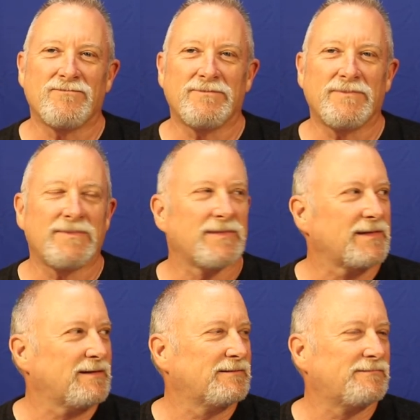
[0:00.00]

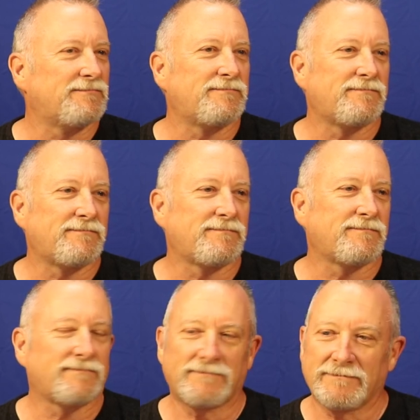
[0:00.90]

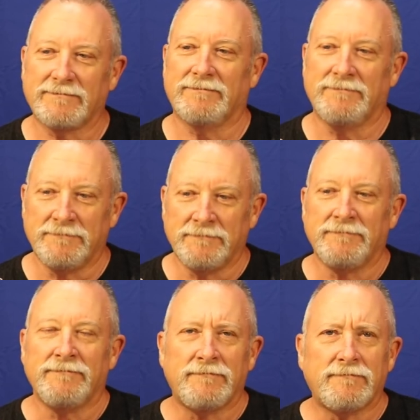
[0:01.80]

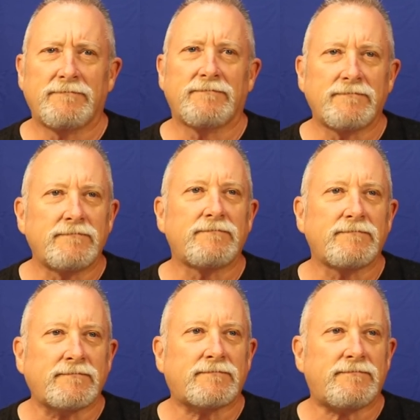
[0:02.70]

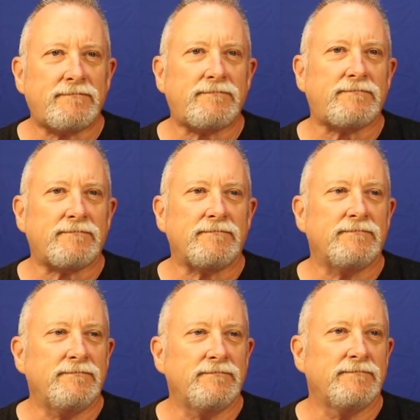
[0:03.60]

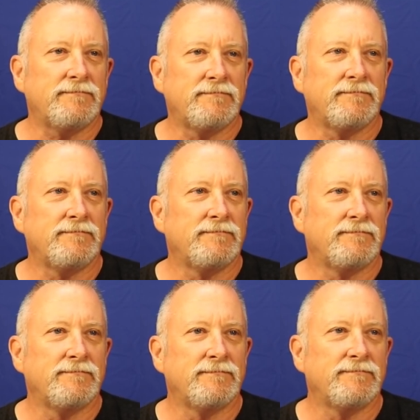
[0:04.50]

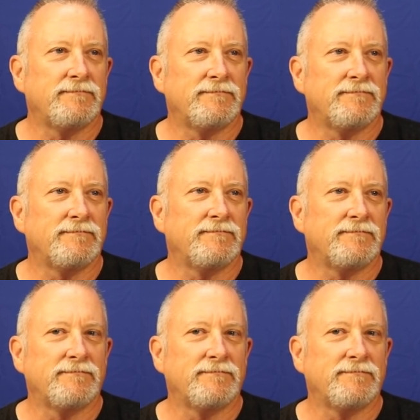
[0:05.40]
No words are spoken by the person on screen.